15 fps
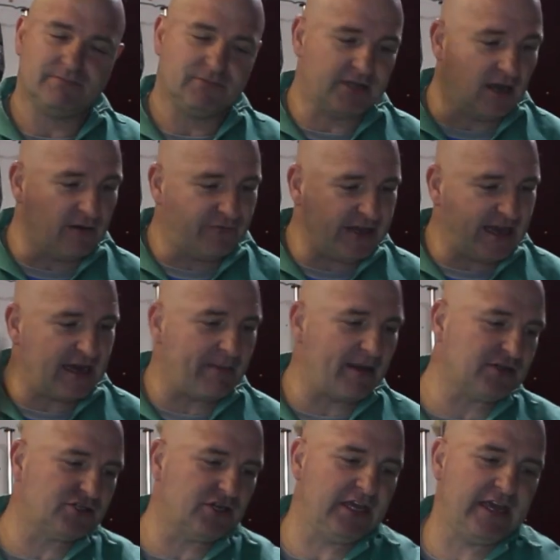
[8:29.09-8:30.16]
Don't forget
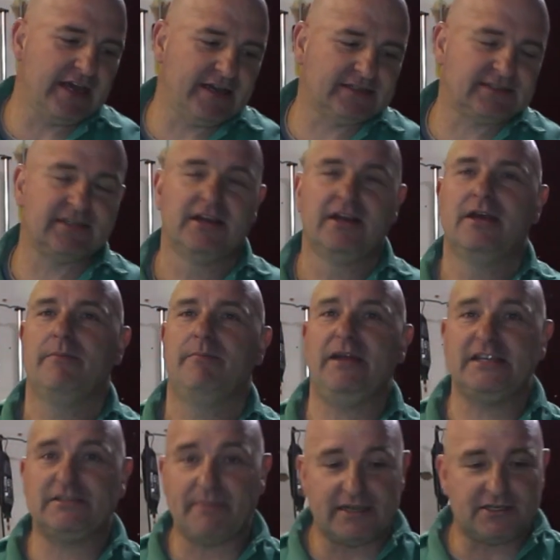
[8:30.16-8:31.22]
about your ears.
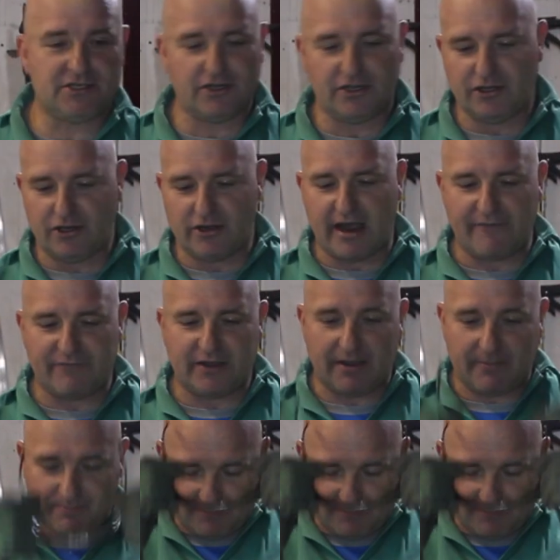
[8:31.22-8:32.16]
Please make sure you have the